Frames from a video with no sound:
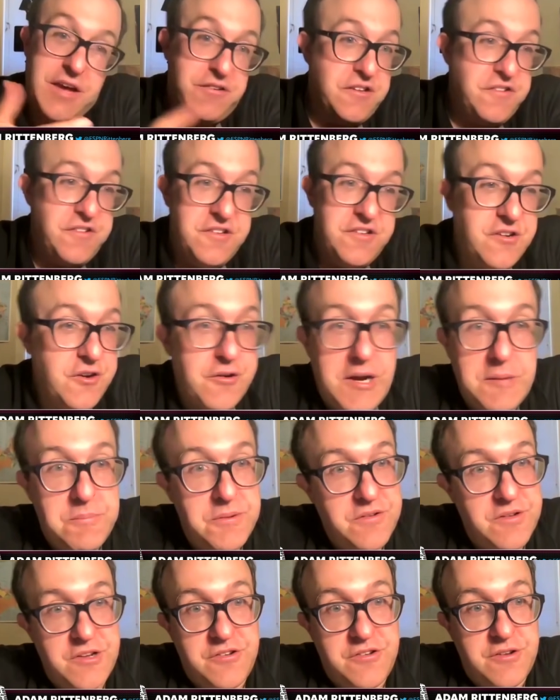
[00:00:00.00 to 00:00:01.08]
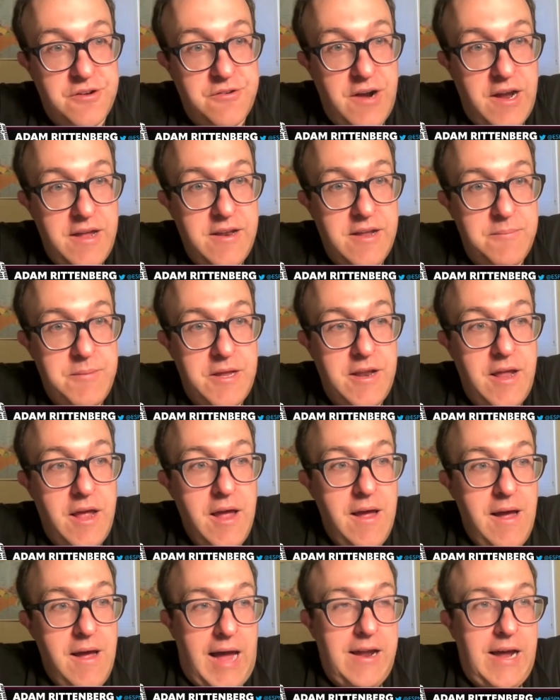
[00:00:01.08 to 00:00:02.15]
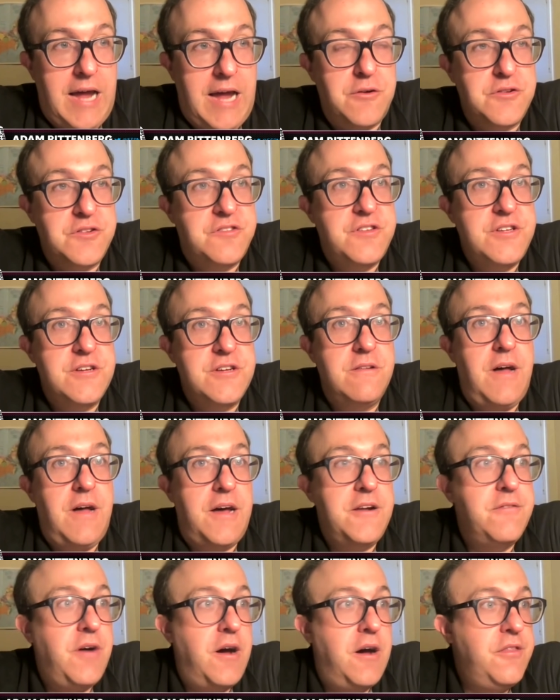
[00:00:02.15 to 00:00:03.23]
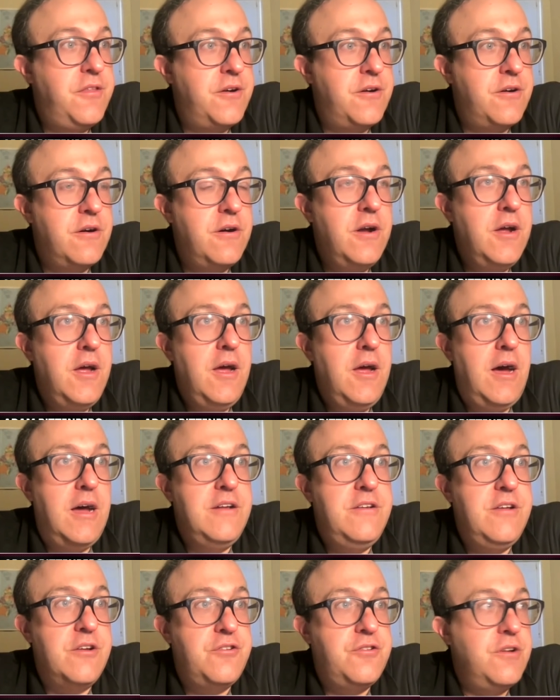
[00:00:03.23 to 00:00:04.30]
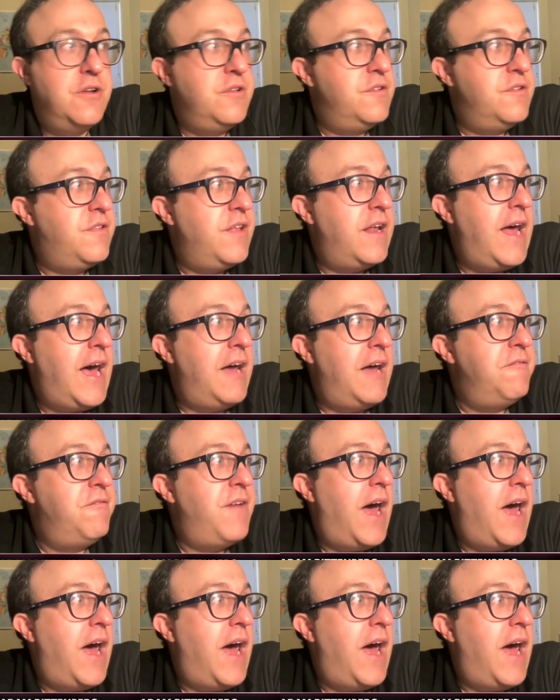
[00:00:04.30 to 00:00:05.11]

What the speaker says: the SEC is in a great position, right? I mean, I don't see a lot of other additions that add